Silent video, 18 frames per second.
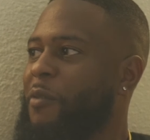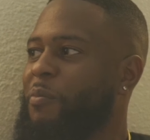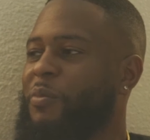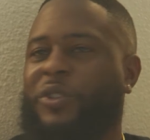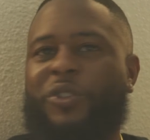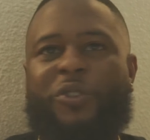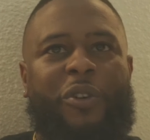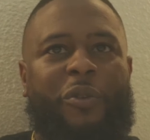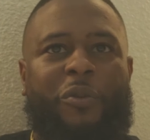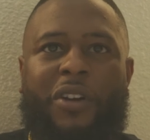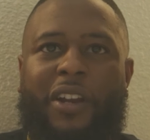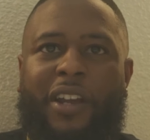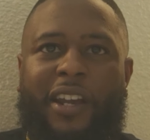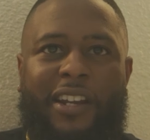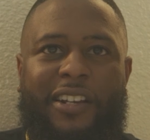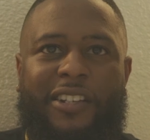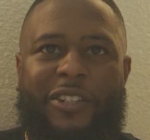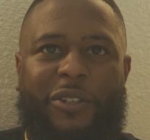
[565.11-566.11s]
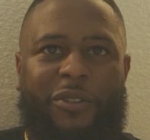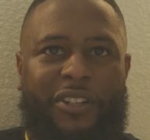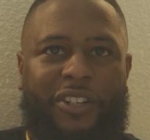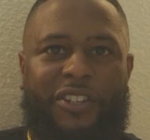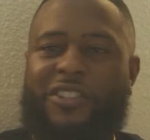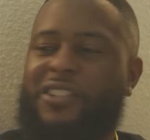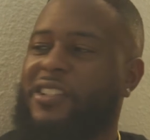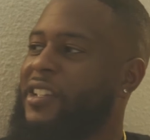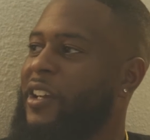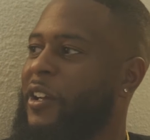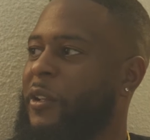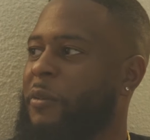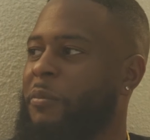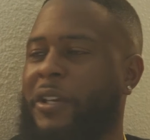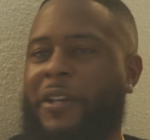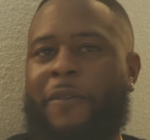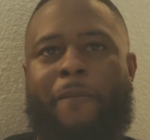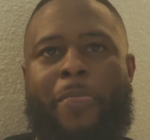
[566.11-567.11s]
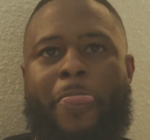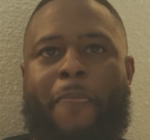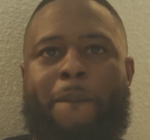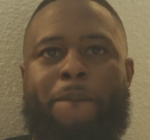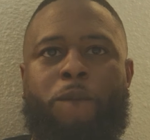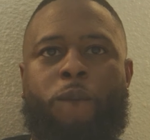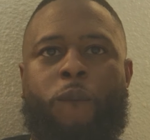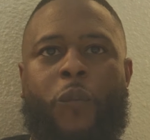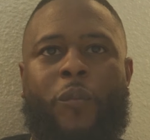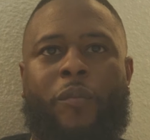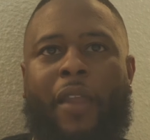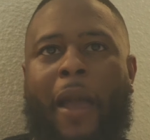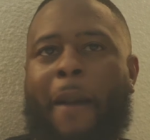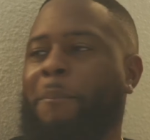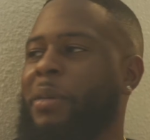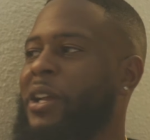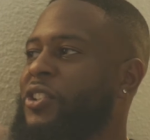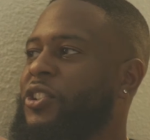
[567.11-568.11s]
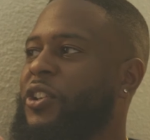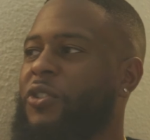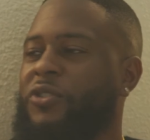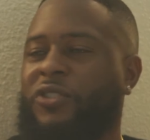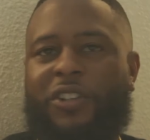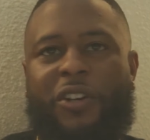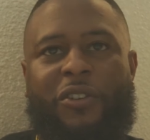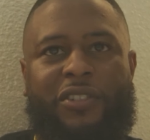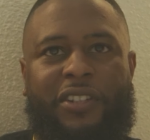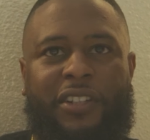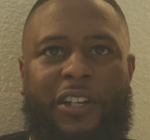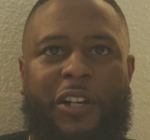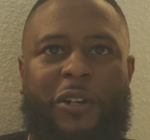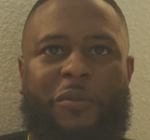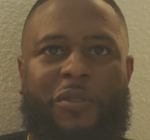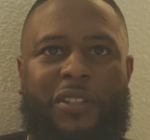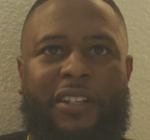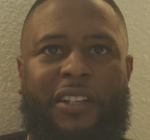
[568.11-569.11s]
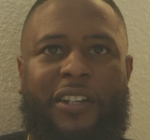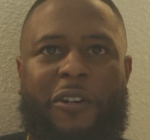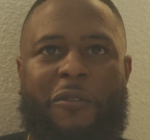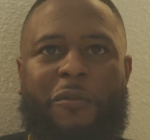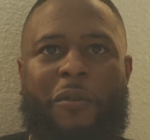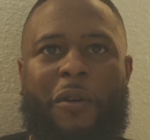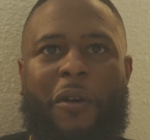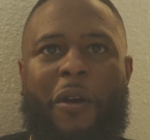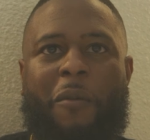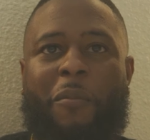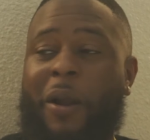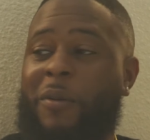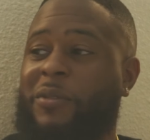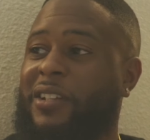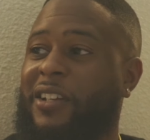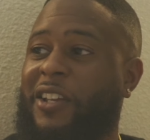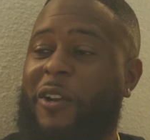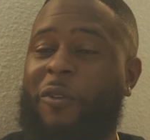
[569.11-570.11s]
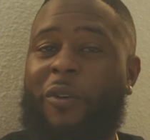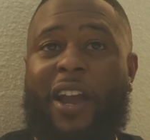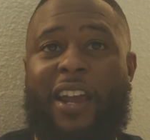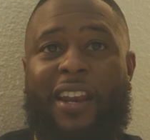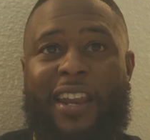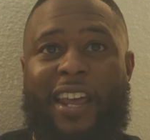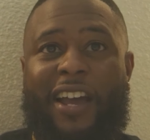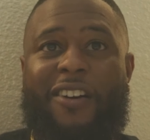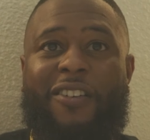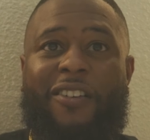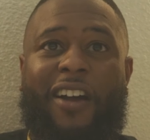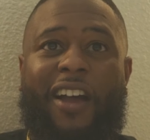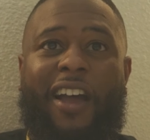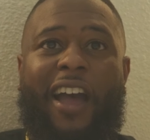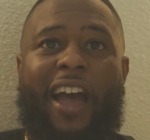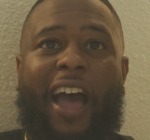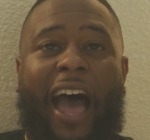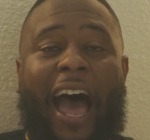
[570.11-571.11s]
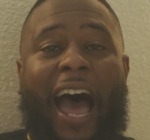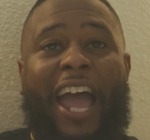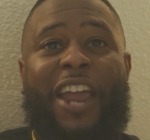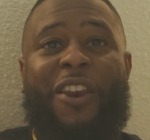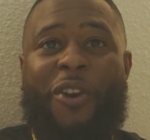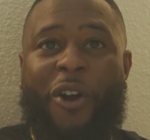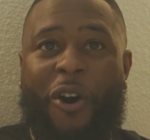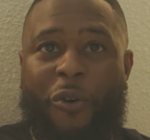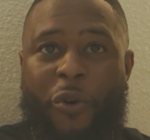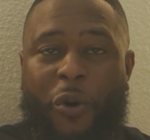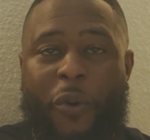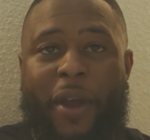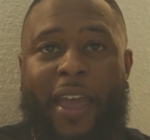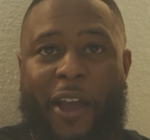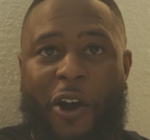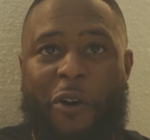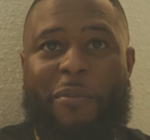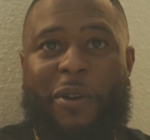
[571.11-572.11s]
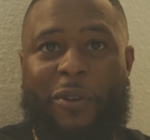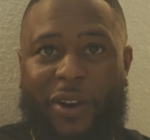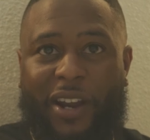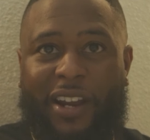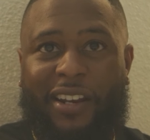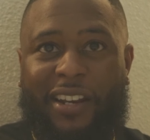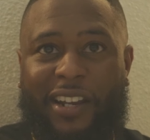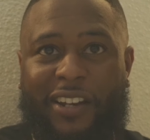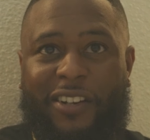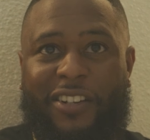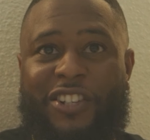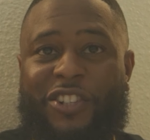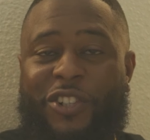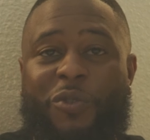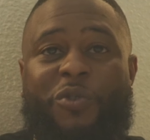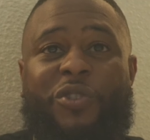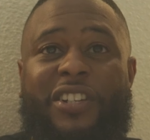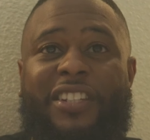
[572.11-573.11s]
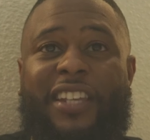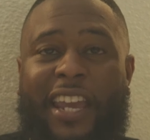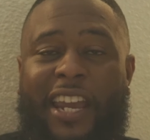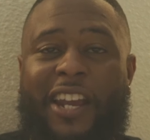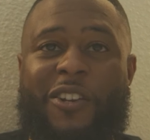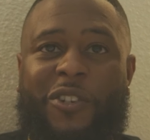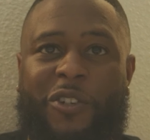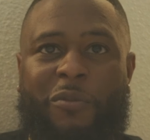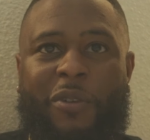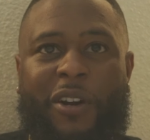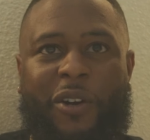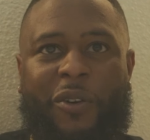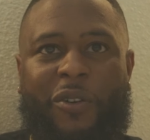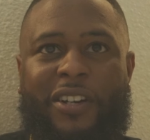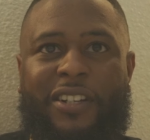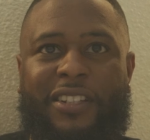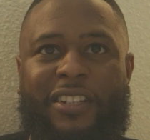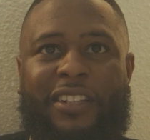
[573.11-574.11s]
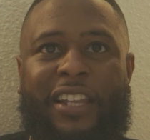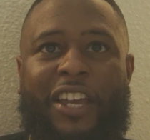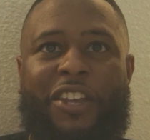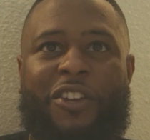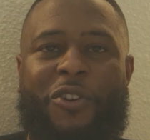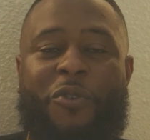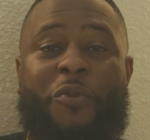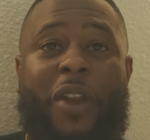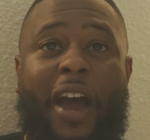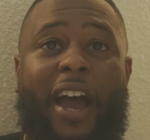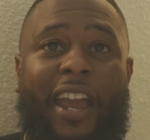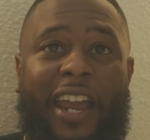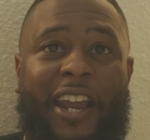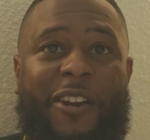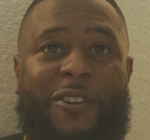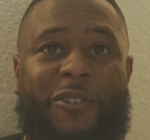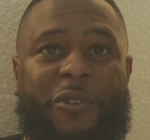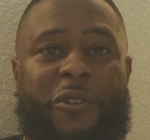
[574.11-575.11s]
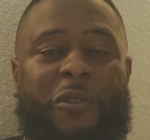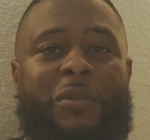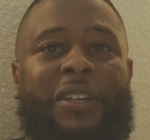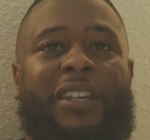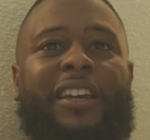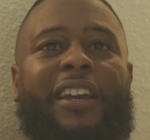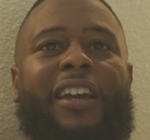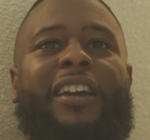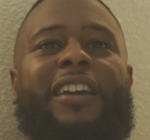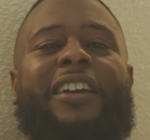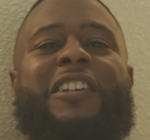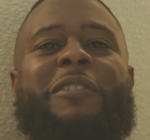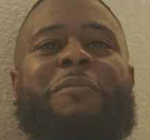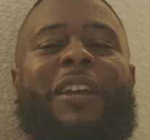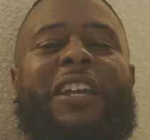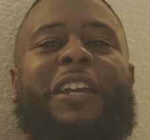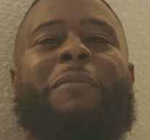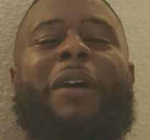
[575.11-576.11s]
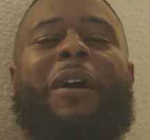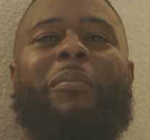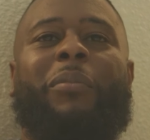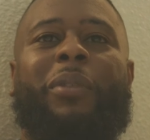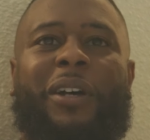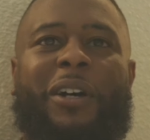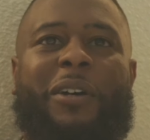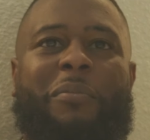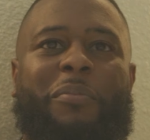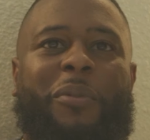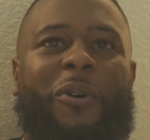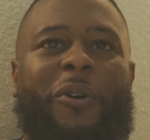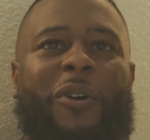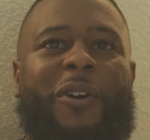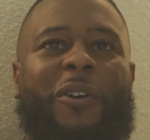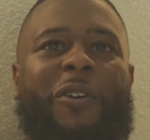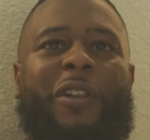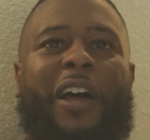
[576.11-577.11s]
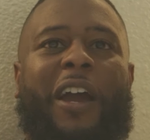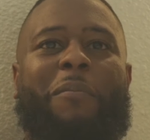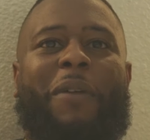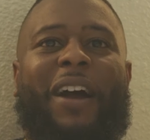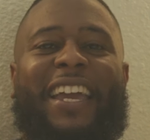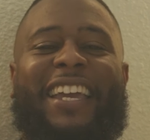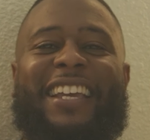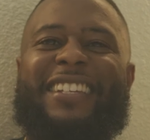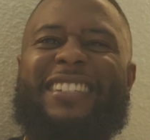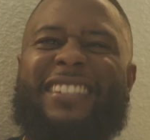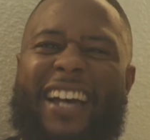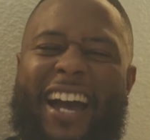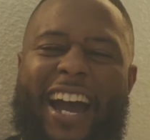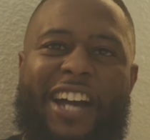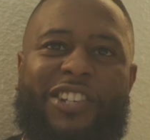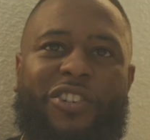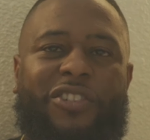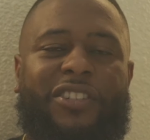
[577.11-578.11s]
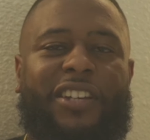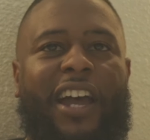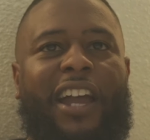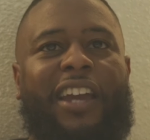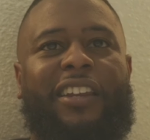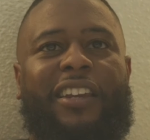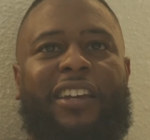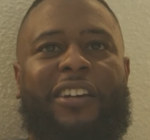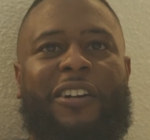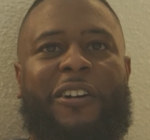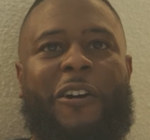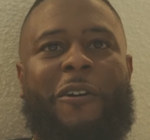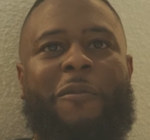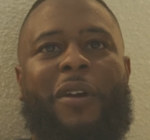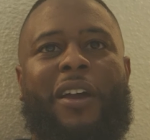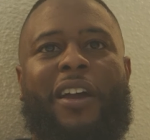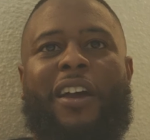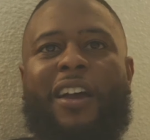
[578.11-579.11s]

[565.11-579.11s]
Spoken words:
But you don't want to answer it. You're just telling me, I've been told you to go seek help. But I'm telling you right now, I know what would help me right now is you just answering my question. Like, you not answering me is making my blood boil, like my insides are tightening up.